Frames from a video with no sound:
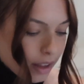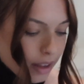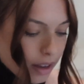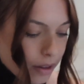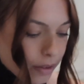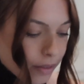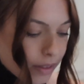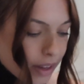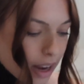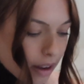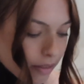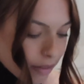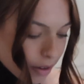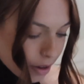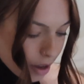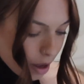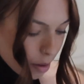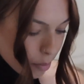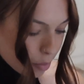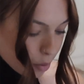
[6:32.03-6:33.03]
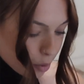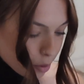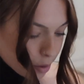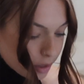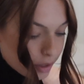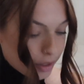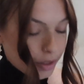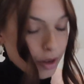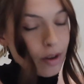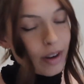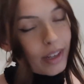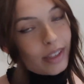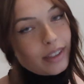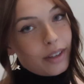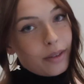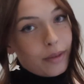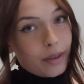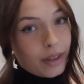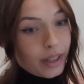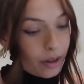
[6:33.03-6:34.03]
I only have a couple, so I
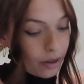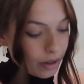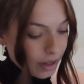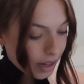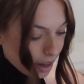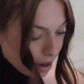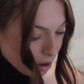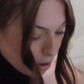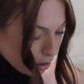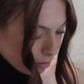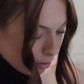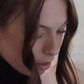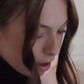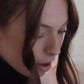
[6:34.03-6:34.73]
take really good care of